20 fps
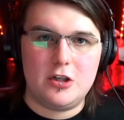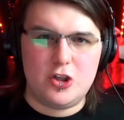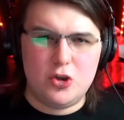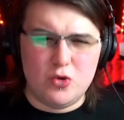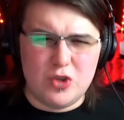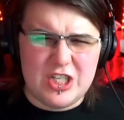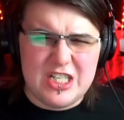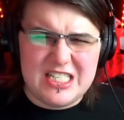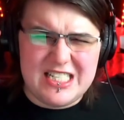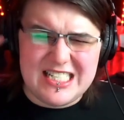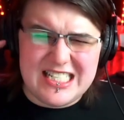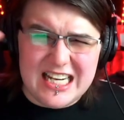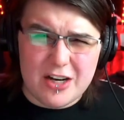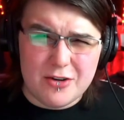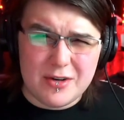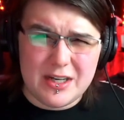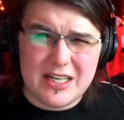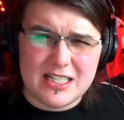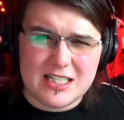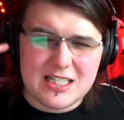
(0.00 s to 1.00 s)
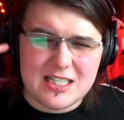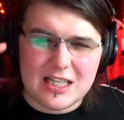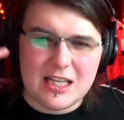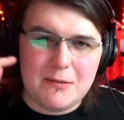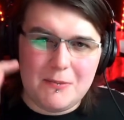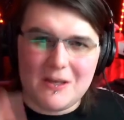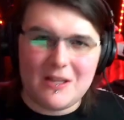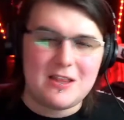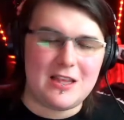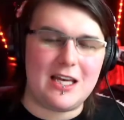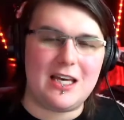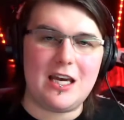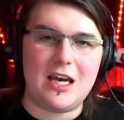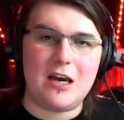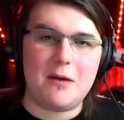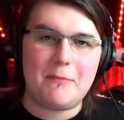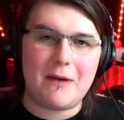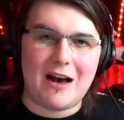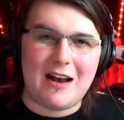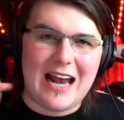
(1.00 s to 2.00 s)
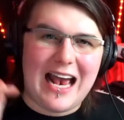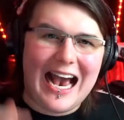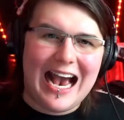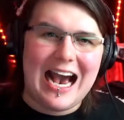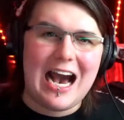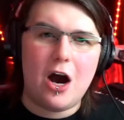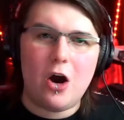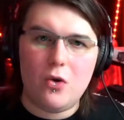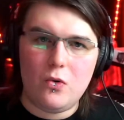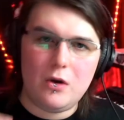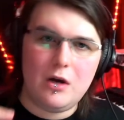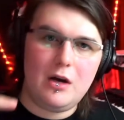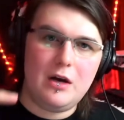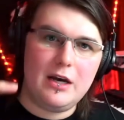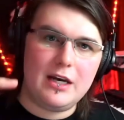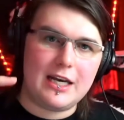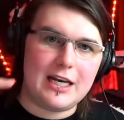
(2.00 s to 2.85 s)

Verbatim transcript: to seriously be thinking about how